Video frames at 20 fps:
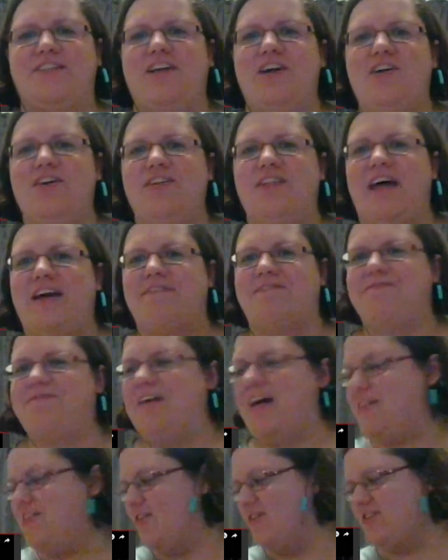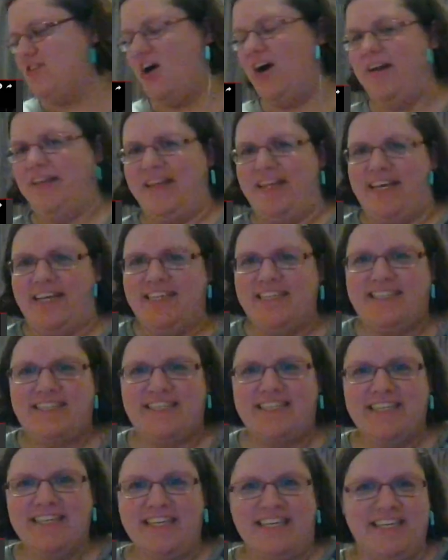There are like feathers on this.